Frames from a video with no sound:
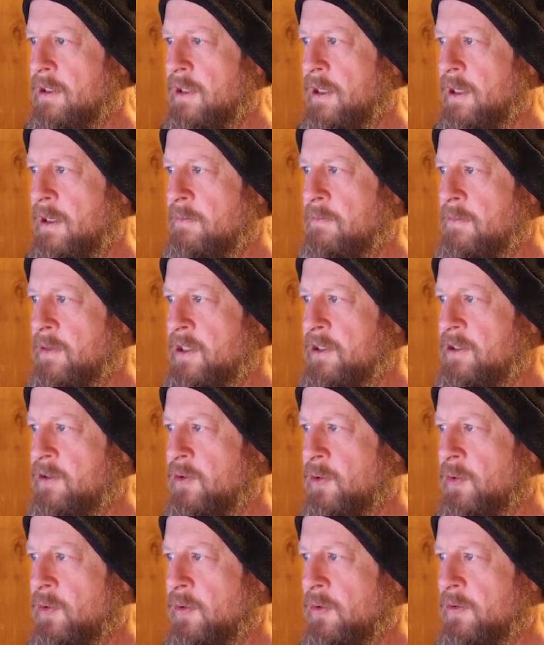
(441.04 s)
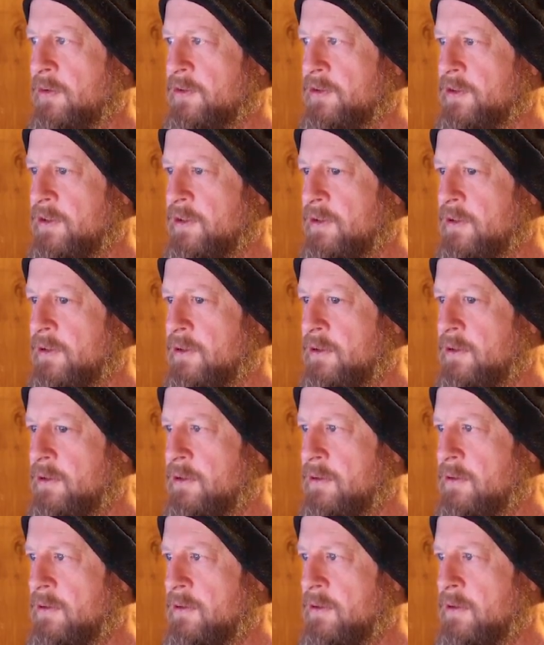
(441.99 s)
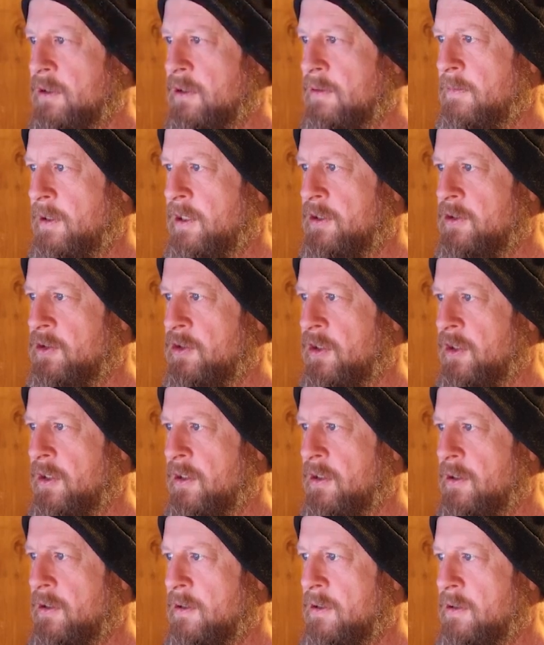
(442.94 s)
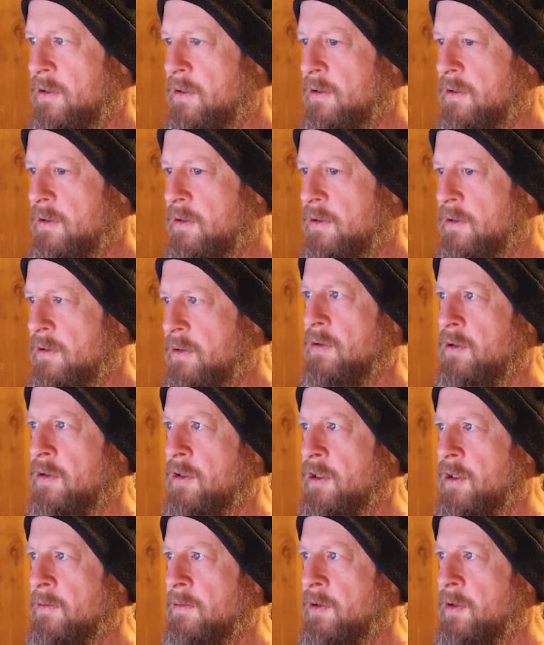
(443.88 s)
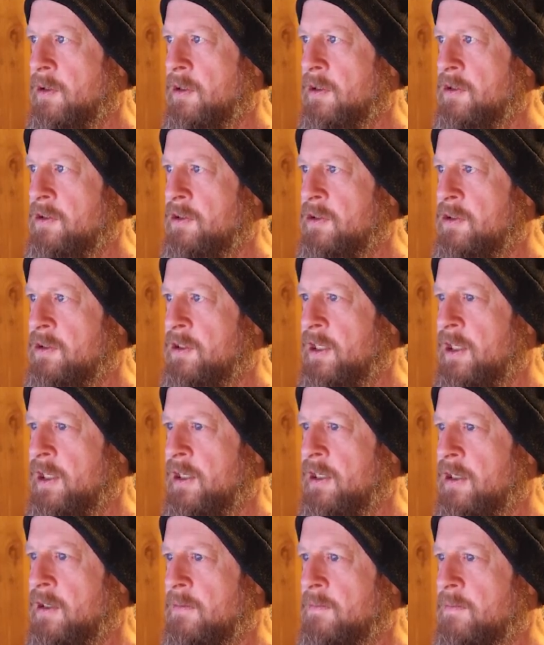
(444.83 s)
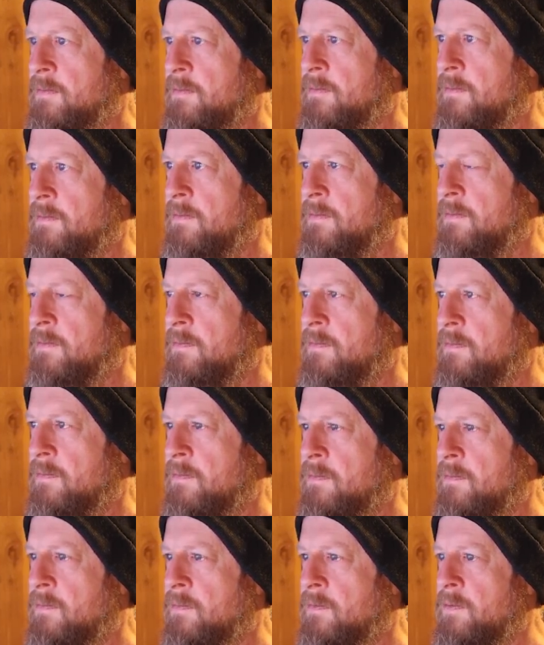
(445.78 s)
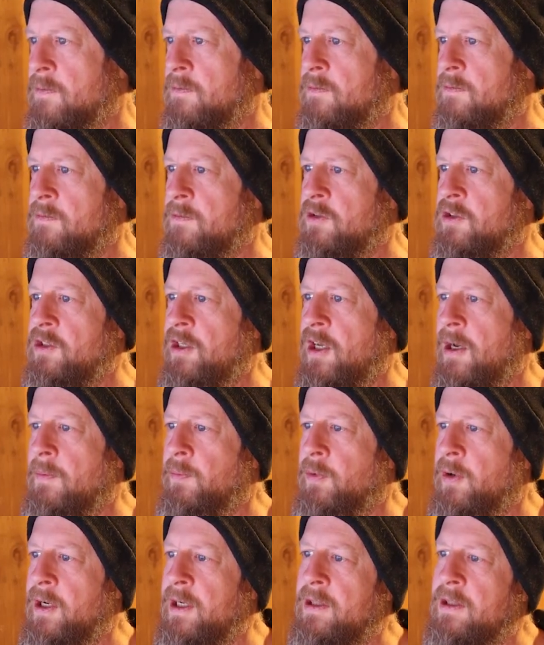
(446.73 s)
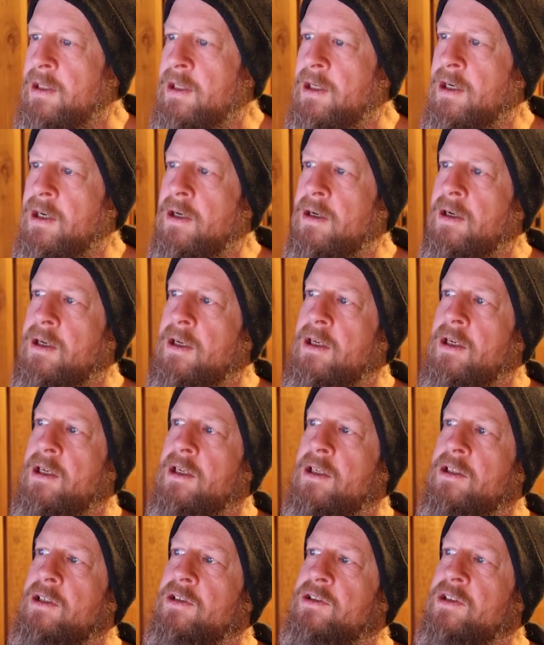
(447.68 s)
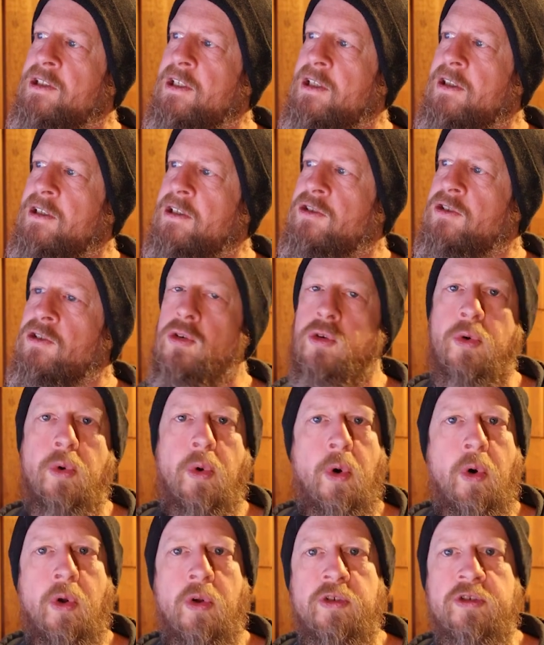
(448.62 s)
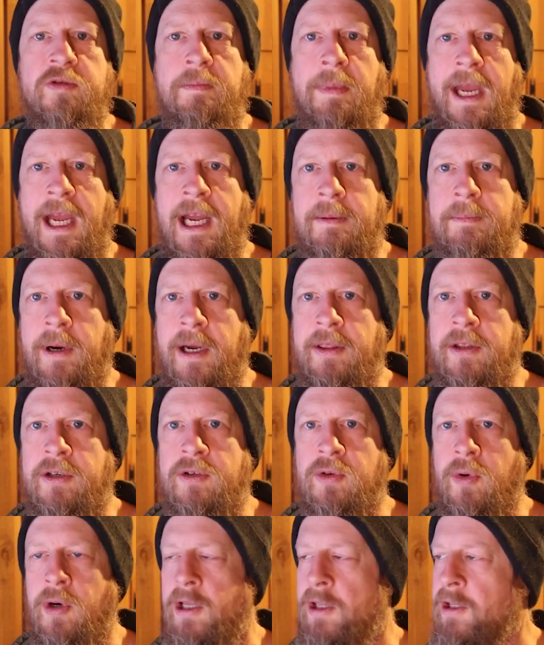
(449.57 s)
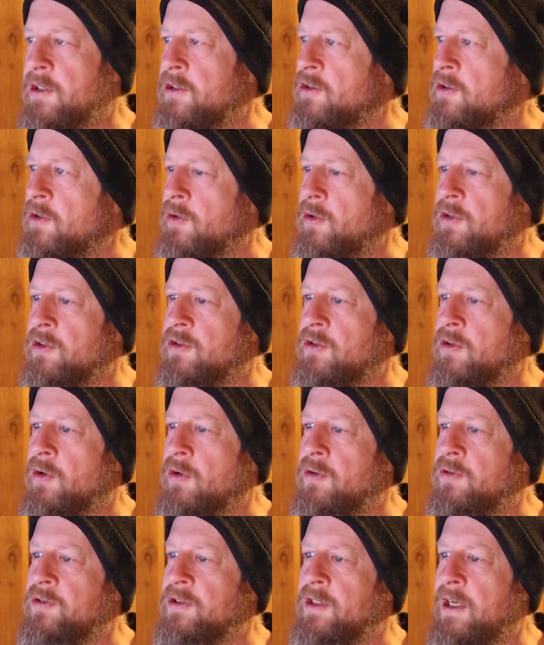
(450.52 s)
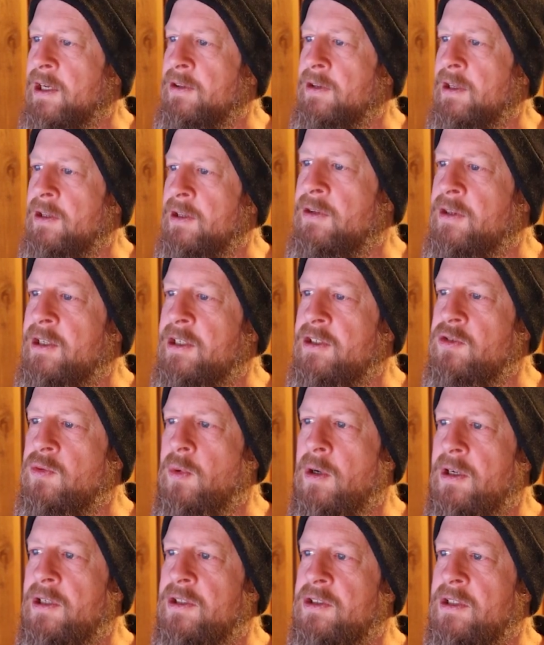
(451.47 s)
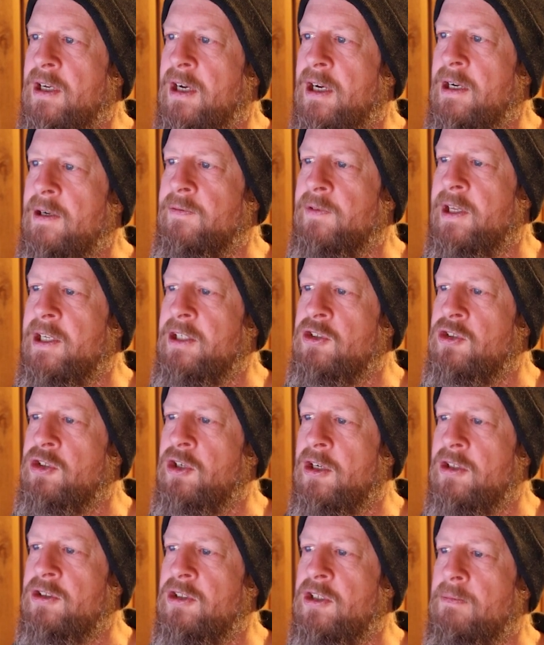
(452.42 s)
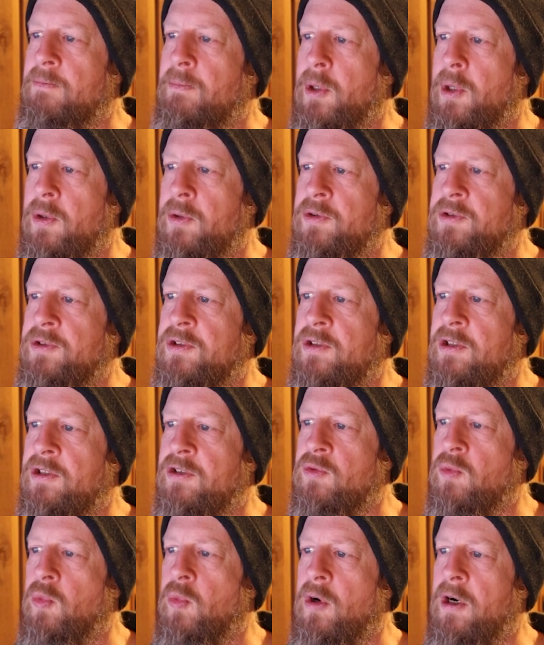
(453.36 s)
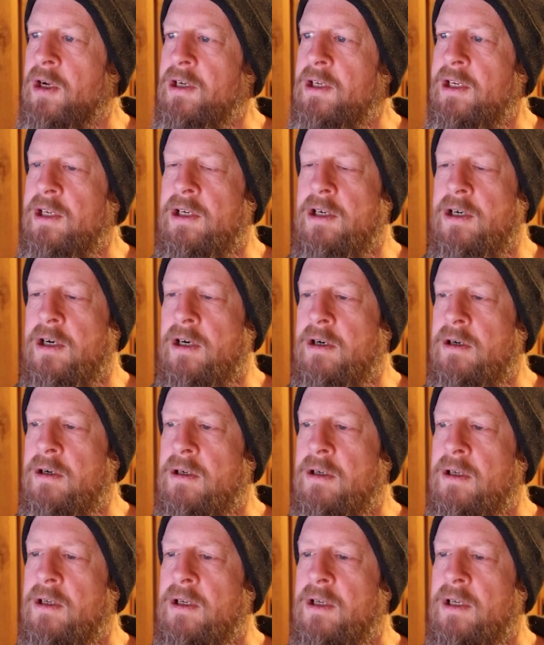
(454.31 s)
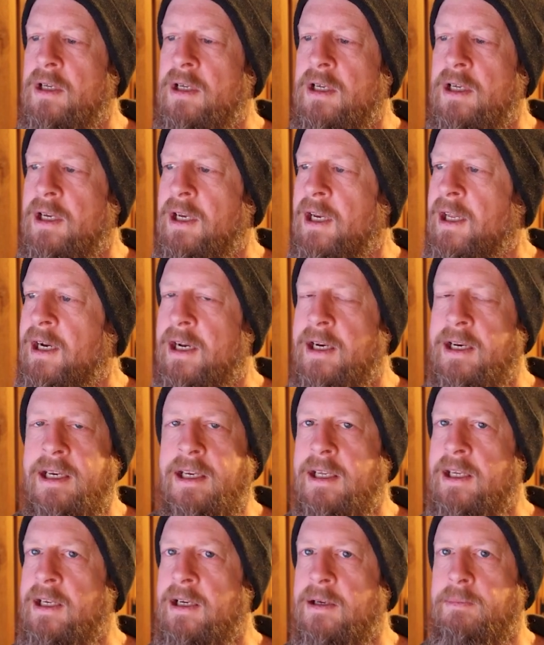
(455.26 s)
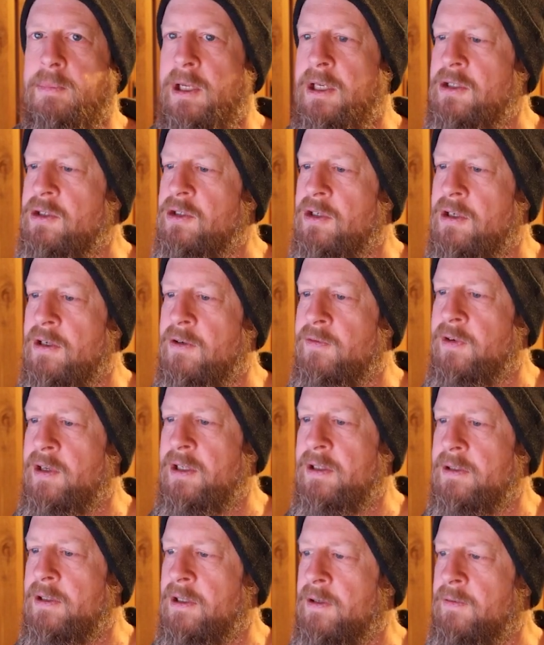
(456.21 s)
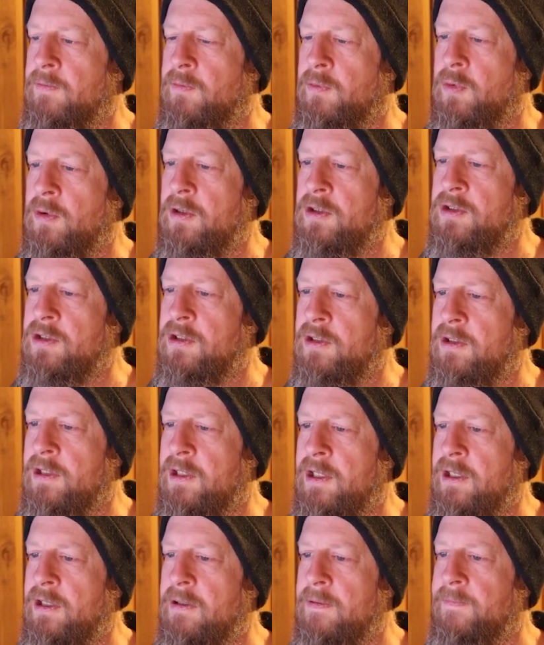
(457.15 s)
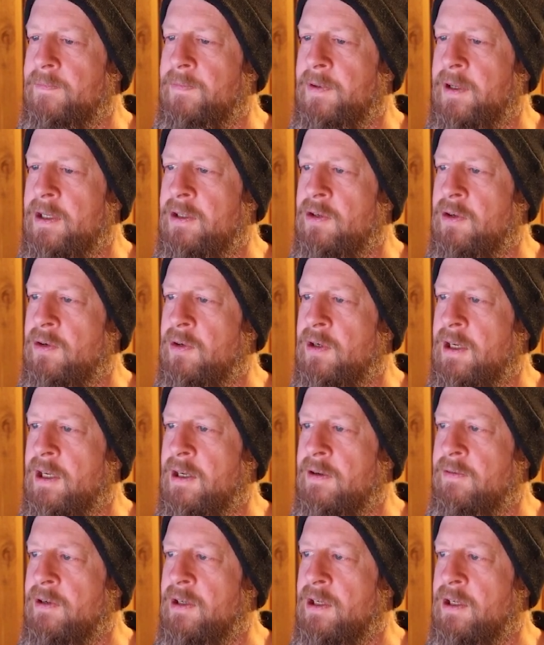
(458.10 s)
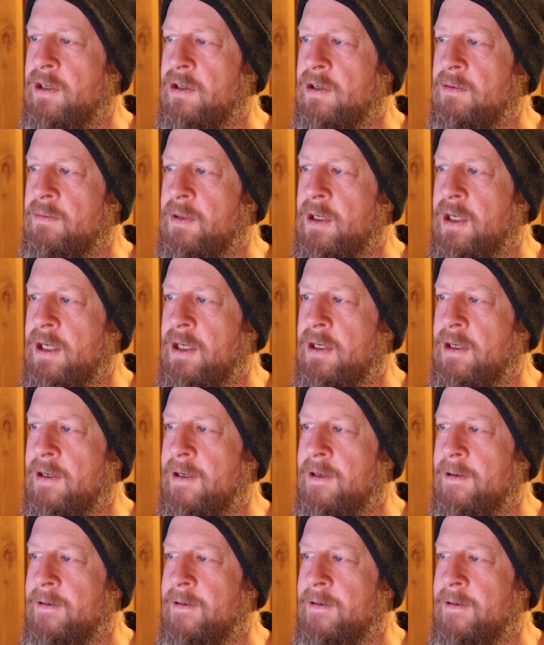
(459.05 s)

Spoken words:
I missed holes. Come on, Chuck. I'm going to just take a stop right there. You see these two holes back by the toilet, so there's those, and this one is kind of like juxtaposed. There's one here, and I didn't get a picture of it, unfortunately. I don't have it here in my